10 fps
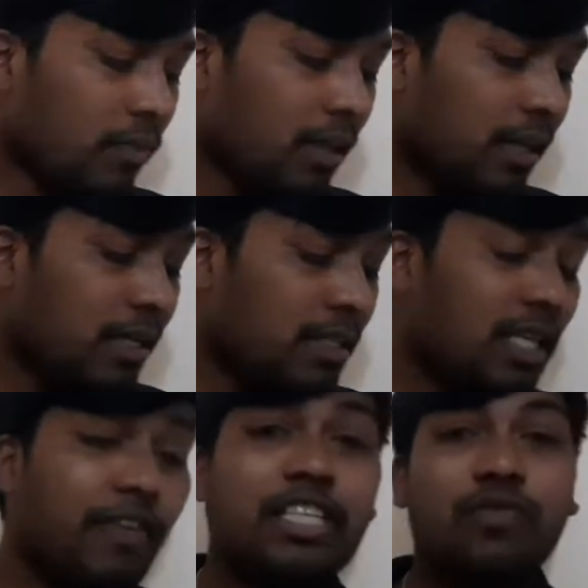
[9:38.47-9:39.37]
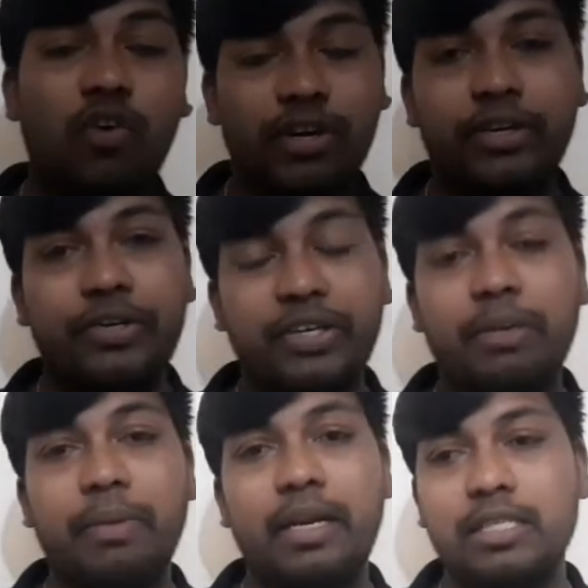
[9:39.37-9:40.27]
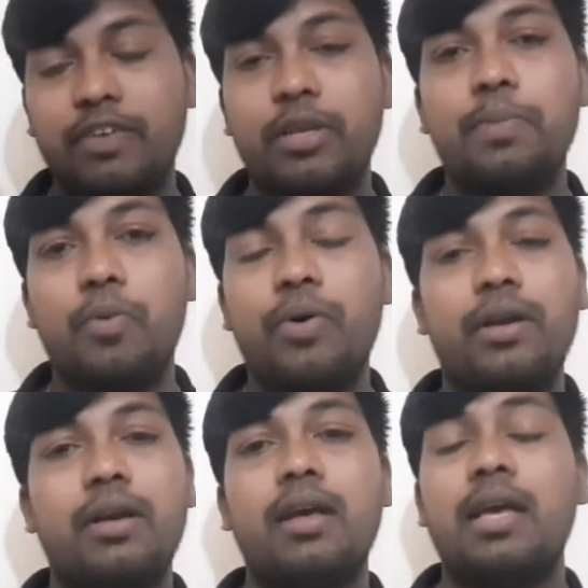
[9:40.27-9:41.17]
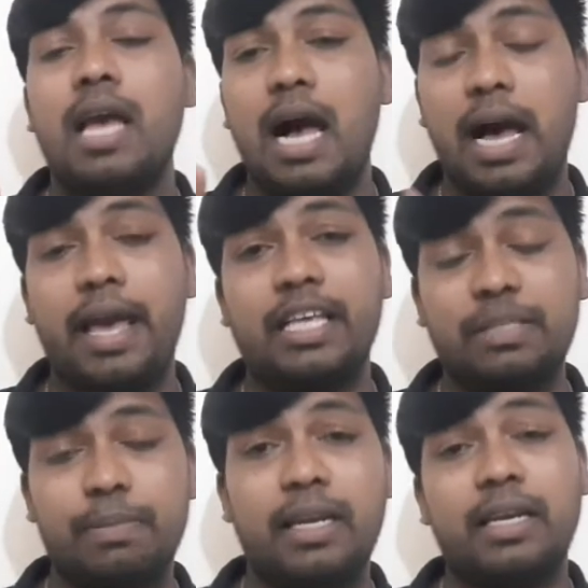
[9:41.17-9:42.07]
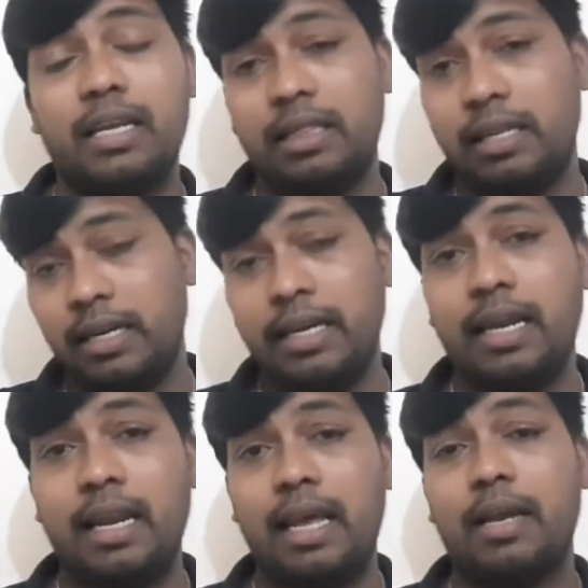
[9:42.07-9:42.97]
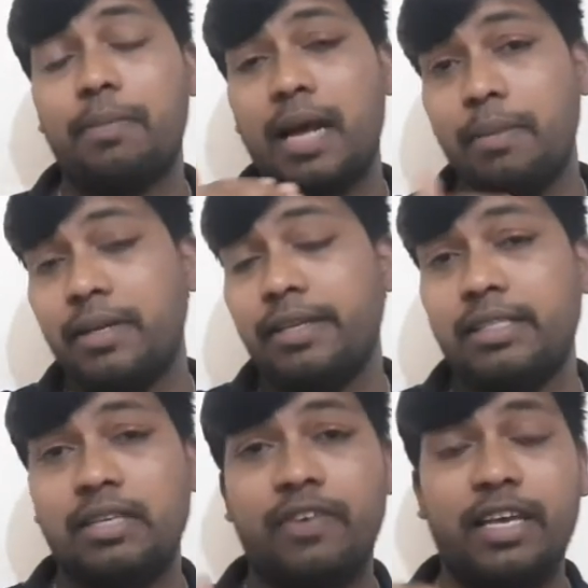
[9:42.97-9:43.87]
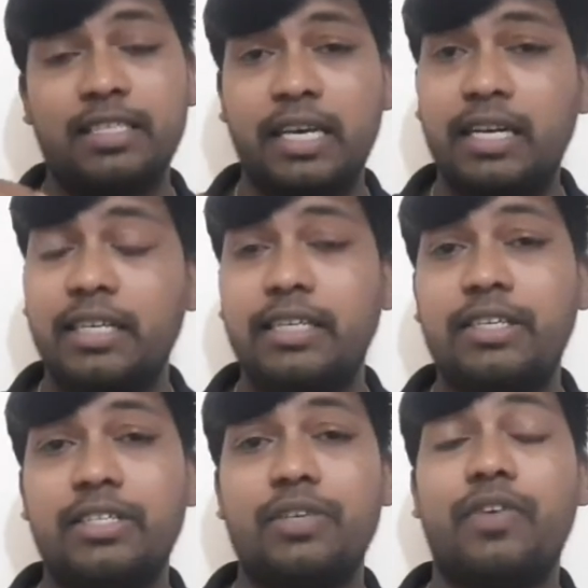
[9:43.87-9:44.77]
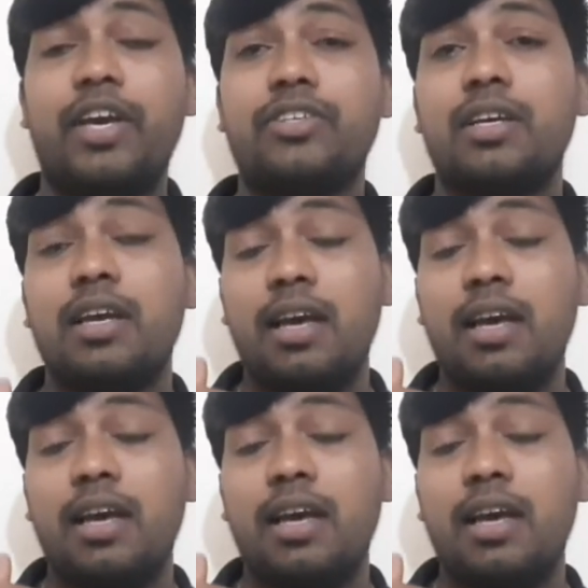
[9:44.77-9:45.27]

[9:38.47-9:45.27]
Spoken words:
Then sewage water treatment is very important. I explained in the detail like primary sewage, secondary sewage.